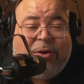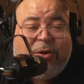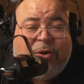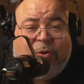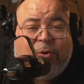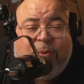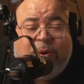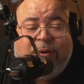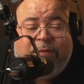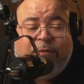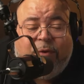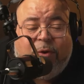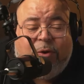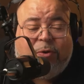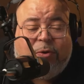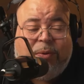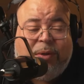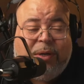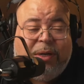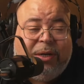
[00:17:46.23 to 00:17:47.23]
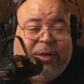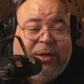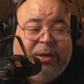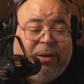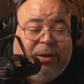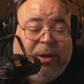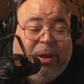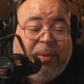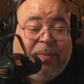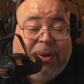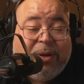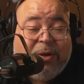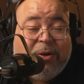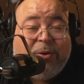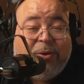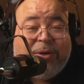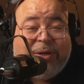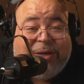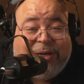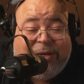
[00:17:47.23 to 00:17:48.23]
doing it virtually. I mean,
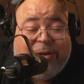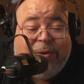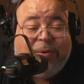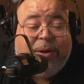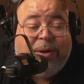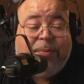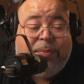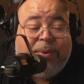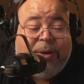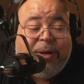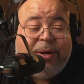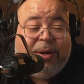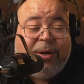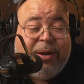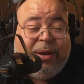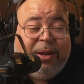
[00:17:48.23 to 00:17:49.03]
you're still limited.